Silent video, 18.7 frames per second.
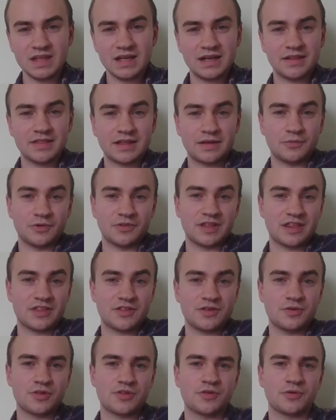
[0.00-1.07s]
And I think what these
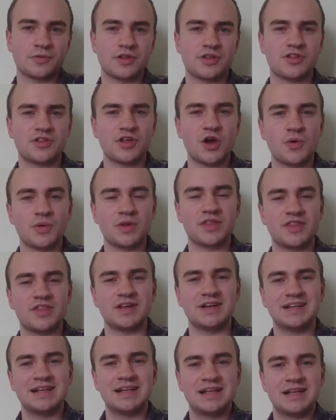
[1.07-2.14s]
two stories show is
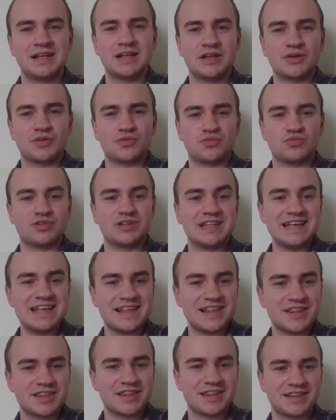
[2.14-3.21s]
that
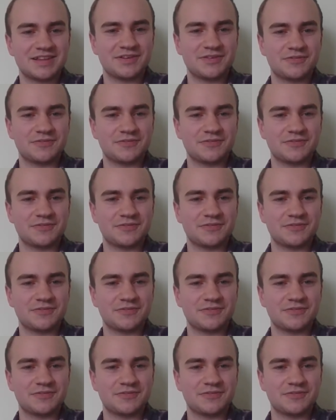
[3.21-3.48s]
release